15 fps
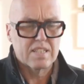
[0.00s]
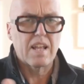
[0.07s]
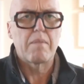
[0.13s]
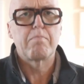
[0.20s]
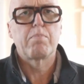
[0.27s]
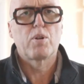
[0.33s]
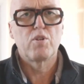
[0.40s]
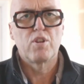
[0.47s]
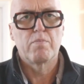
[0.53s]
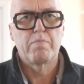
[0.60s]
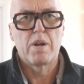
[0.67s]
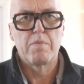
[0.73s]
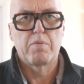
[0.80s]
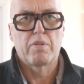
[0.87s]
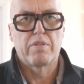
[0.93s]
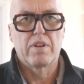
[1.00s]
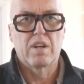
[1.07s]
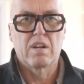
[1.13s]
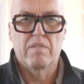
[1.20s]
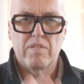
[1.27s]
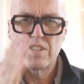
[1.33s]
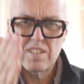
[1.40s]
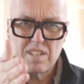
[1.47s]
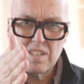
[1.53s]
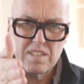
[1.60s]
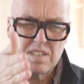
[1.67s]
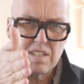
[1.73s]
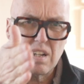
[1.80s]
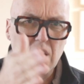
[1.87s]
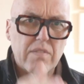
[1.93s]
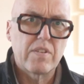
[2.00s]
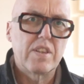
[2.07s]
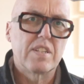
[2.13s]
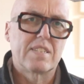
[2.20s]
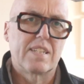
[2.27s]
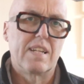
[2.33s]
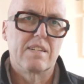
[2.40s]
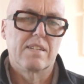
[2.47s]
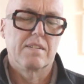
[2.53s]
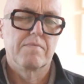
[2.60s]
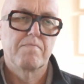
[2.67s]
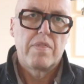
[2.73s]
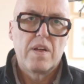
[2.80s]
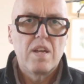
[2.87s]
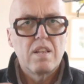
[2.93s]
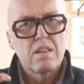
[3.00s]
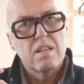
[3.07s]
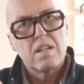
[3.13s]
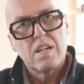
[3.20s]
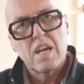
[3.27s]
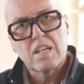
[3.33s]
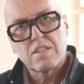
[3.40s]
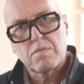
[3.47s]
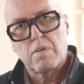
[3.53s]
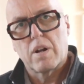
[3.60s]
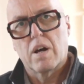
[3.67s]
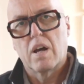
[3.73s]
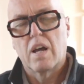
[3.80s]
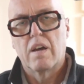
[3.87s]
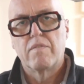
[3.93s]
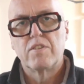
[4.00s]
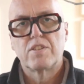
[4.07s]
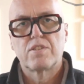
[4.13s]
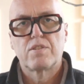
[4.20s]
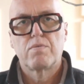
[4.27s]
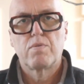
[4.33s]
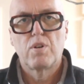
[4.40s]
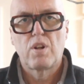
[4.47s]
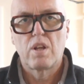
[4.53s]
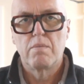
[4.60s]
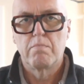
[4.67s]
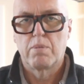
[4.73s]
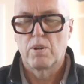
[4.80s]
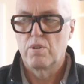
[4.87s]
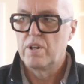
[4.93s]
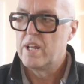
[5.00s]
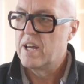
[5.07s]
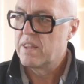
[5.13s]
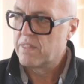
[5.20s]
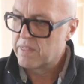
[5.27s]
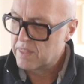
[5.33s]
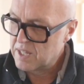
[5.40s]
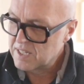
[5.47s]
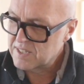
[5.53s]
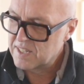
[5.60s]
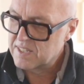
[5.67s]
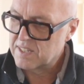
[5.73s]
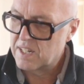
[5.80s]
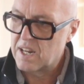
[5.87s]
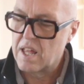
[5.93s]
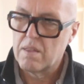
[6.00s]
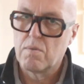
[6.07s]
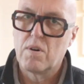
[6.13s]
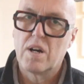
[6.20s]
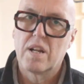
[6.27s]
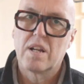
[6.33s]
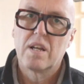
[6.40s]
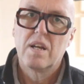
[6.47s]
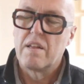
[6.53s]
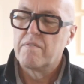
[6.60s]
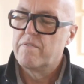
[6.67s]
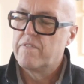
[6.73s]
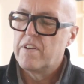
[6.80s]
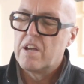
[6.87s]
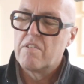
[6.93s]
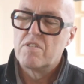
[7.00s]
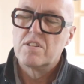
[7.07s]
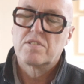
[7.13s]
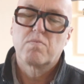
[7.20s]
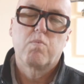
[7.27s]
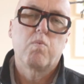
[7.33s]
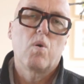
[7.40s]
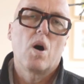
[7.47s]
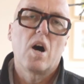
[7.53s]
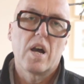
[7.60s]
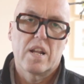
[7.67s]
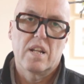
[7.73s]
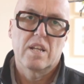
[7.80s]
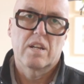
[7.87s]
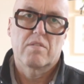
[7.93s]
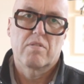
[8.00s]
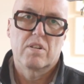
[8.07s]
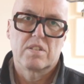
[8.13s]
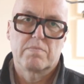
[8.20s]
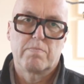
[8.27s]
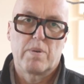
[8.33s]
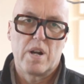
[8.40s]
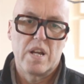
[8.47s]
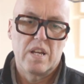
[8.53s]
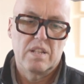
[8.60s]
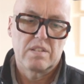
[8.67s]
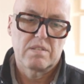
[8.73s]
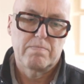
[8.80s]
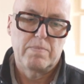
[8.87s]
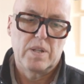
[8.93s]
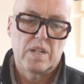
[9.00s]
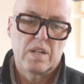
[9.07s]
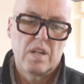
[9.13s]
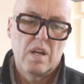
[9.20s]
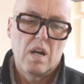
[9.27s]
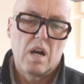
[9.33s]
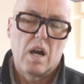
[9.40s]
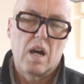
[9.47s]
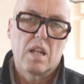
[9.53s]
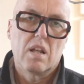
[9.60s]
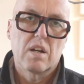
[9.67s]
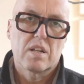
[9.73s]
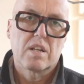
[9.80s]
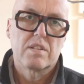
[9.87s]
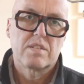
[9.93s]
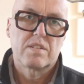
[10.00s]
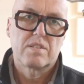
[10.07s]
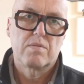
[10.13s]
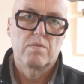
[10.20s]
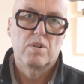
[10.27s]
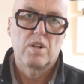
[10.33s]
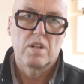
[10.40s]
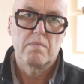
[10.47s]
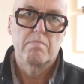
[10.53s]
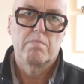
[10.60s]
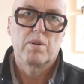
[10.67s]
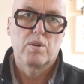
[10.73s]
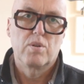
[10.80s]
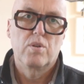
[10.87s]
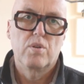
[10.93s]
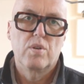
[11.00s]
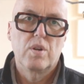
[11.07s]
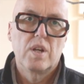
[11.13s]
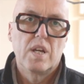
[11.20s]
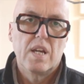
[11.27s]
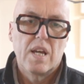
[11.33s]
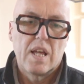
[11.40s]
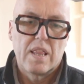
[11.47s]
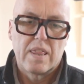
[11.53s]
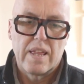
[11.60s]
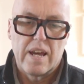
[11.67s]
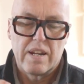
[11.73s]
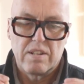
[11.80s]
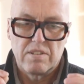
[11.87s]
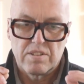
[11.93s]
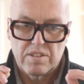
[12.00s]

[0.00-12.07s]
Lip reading: that blue that people think of. It's kind of in the center. Then the next one I have is Cerulean Blue. Now this is another one that varies widely across brands, but I like a Cerulean Blue that is